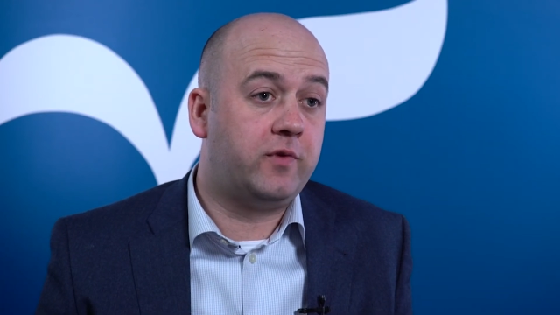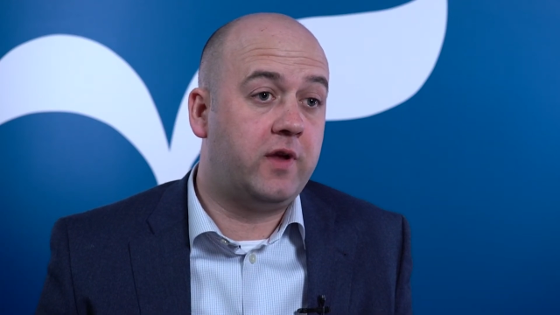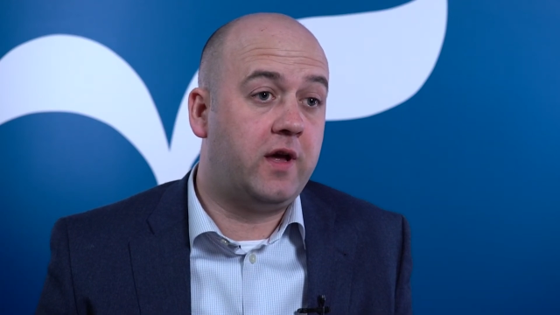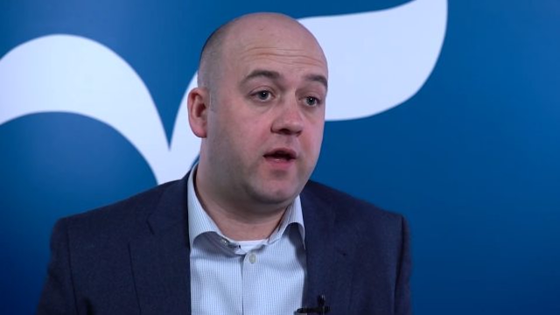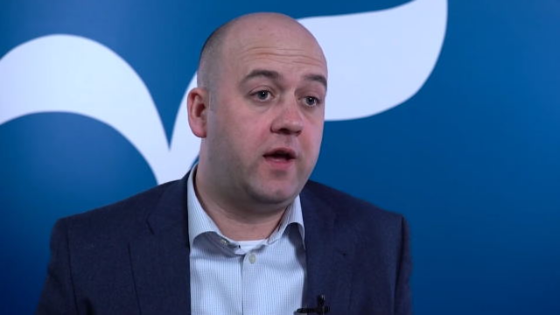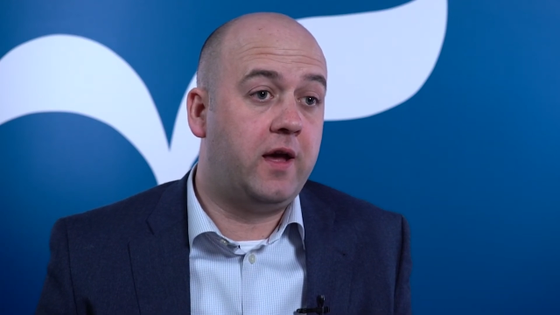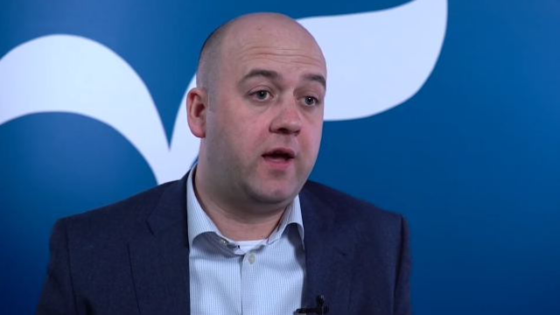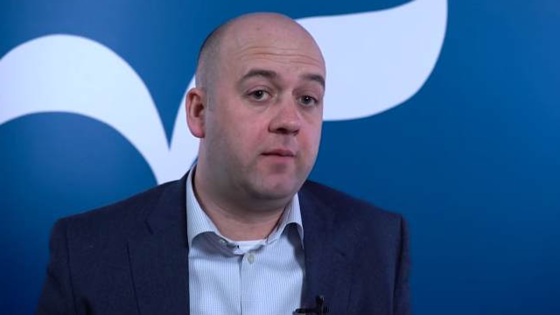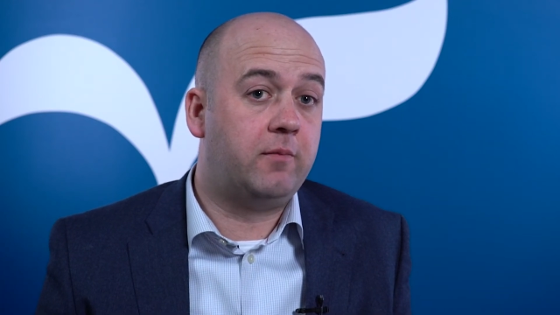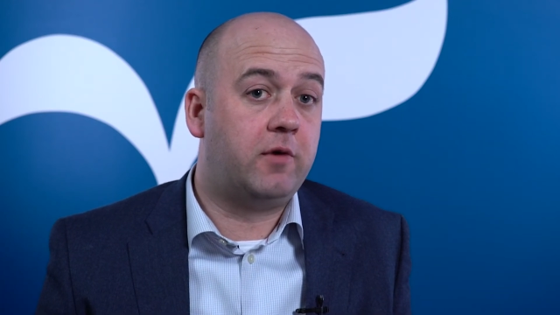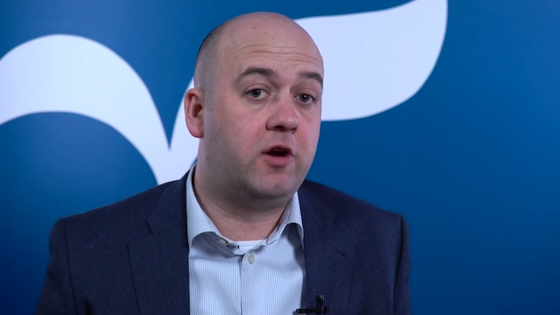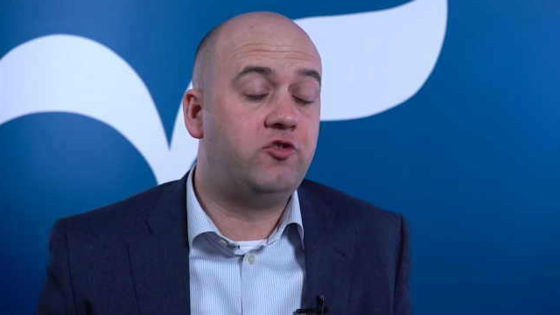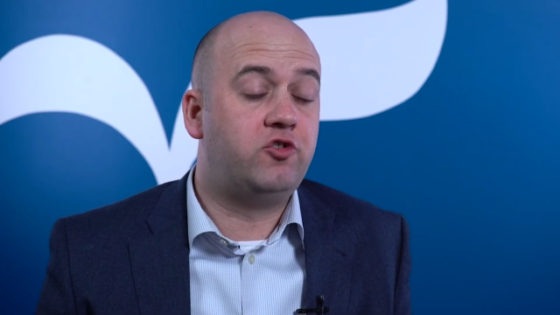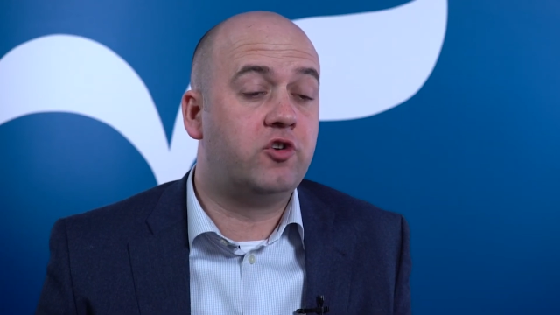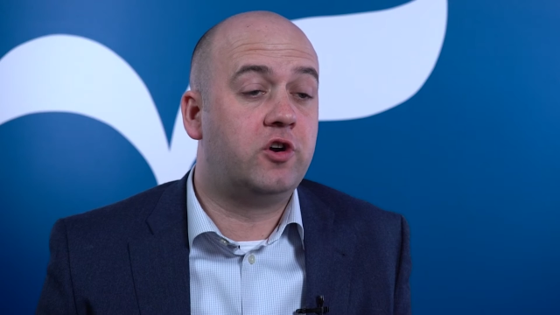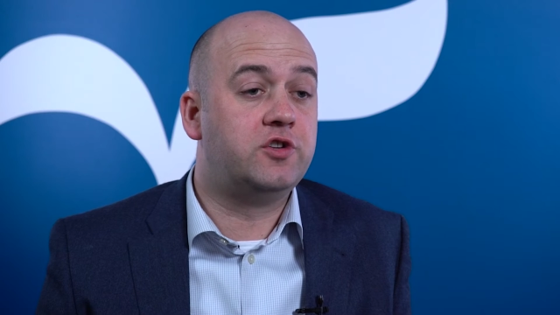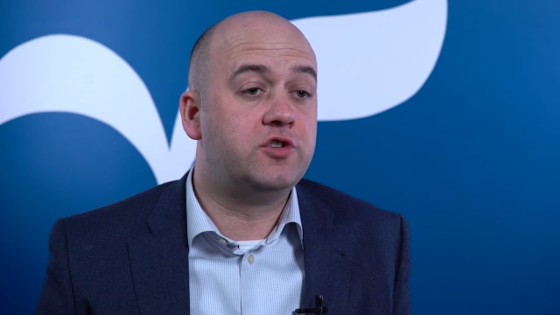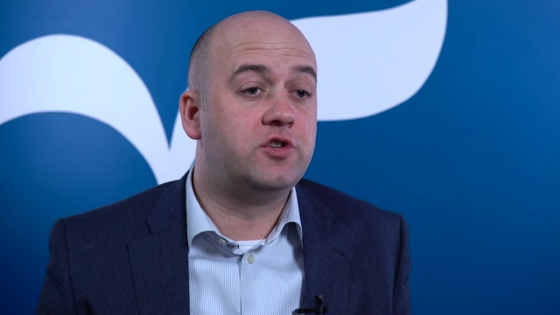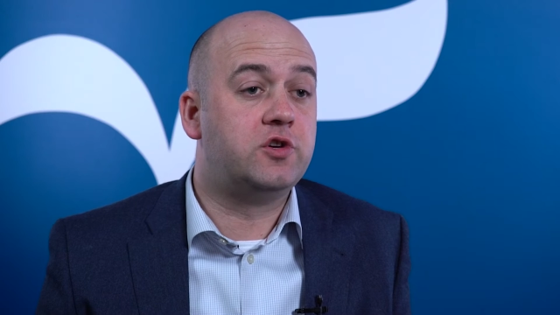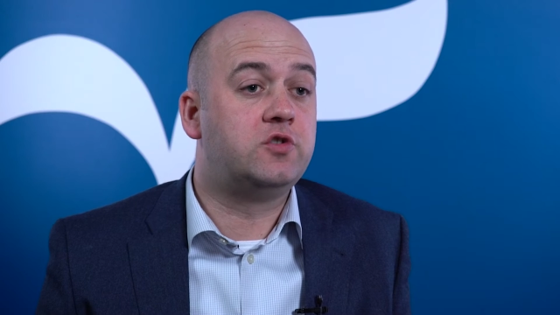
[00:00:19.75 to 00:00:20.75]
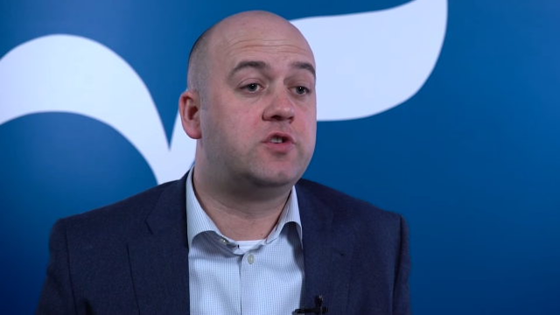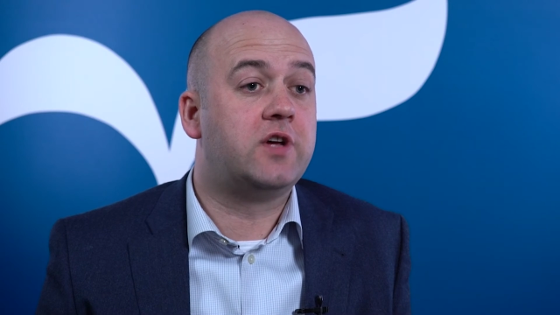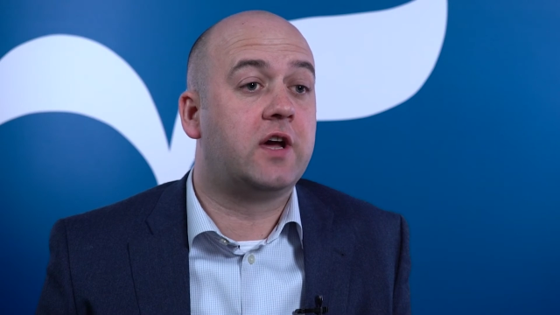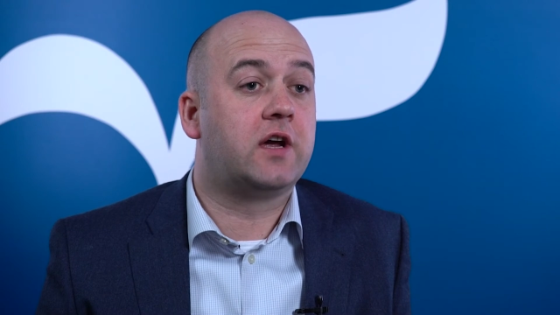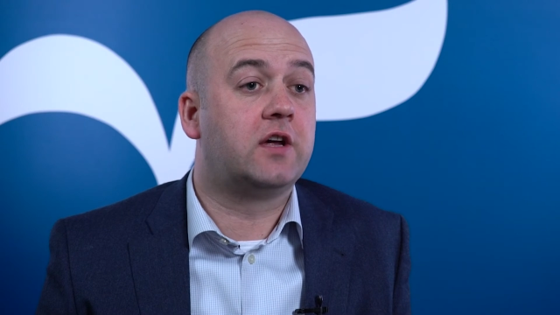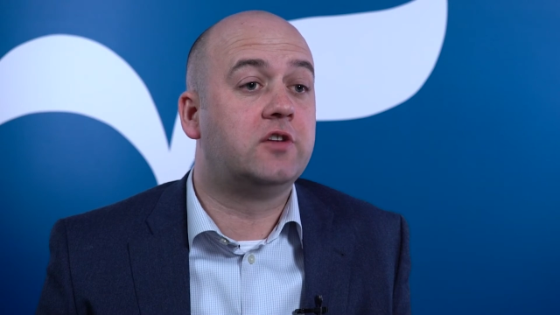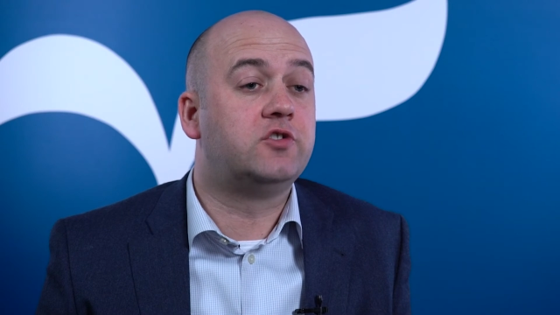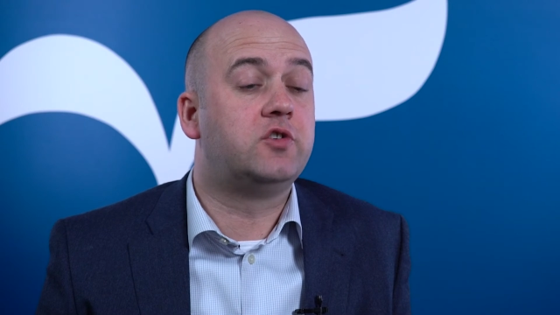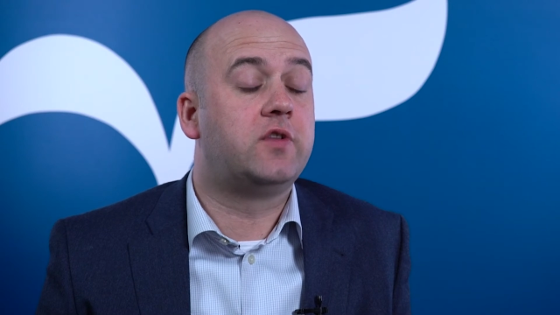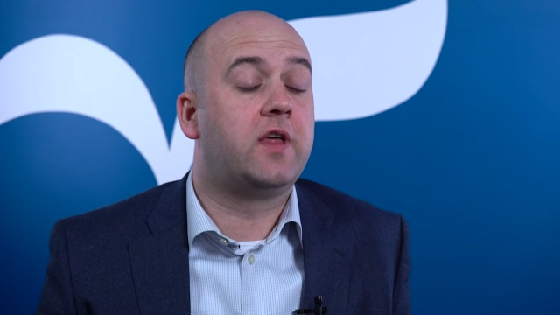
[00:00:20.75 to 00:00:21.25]
I joined
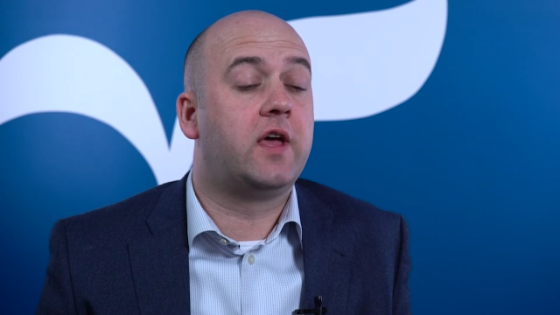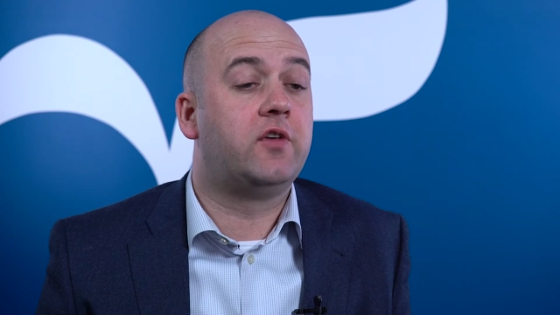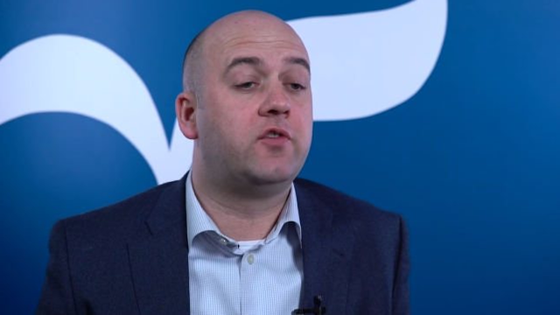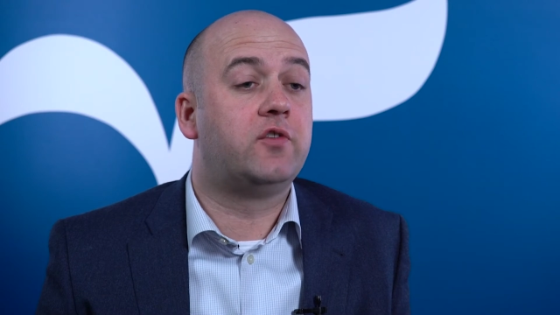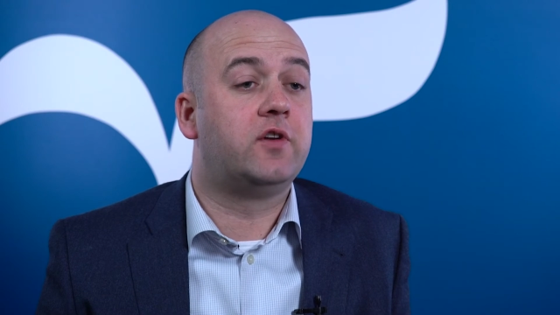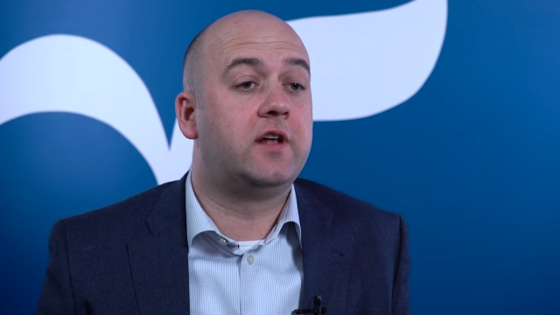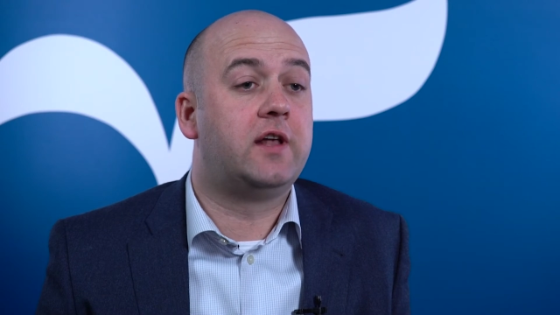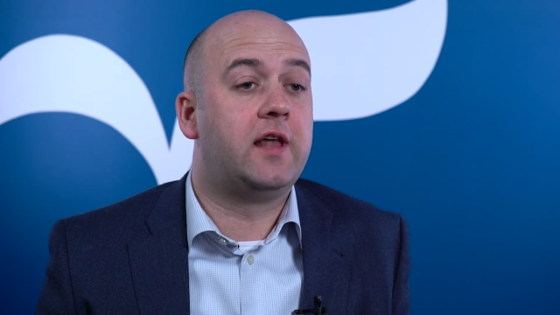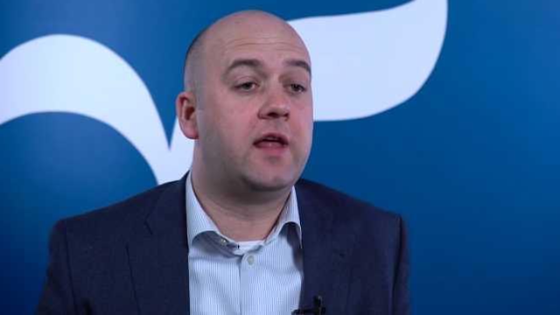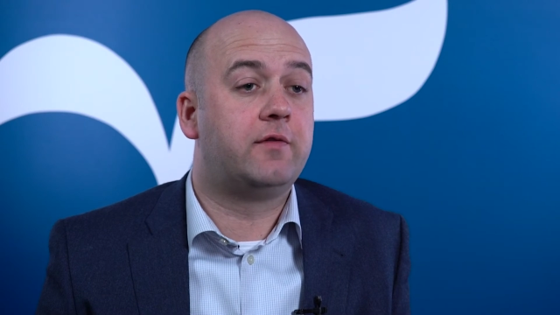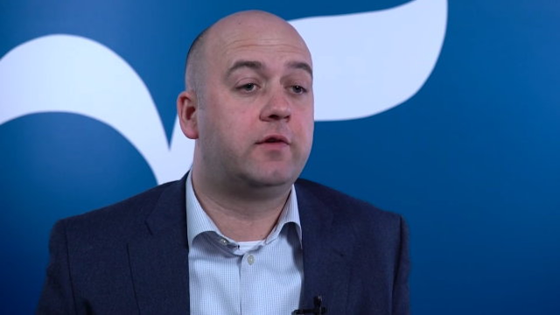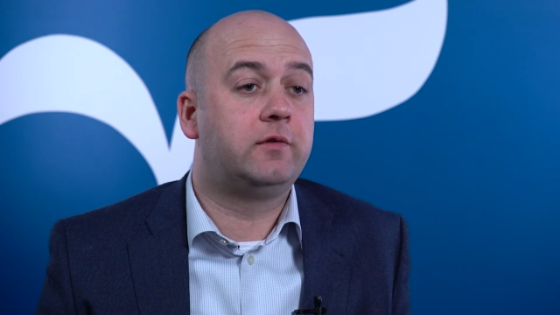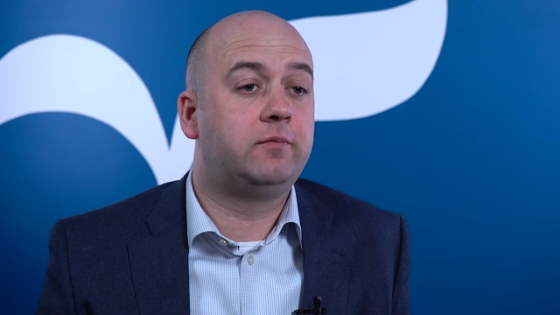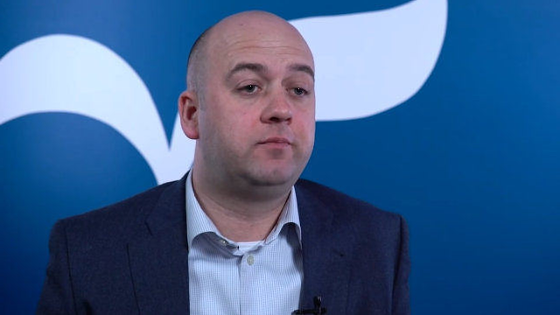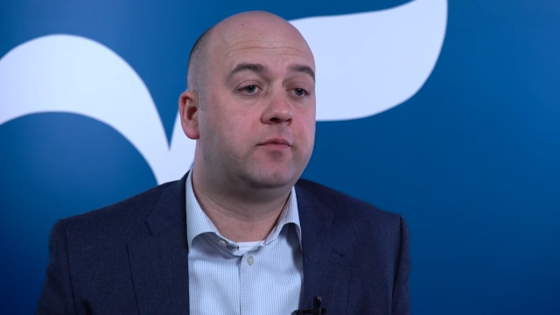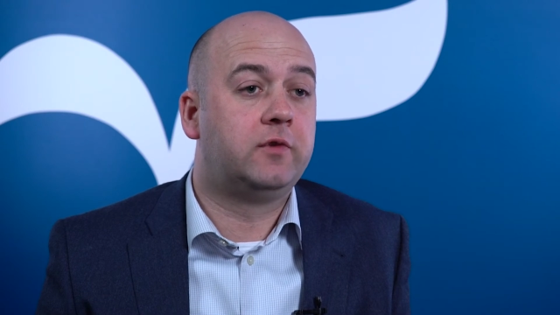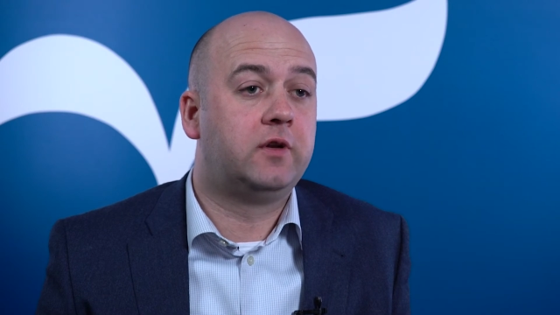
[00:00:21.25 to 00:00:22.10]
Zutec in 2011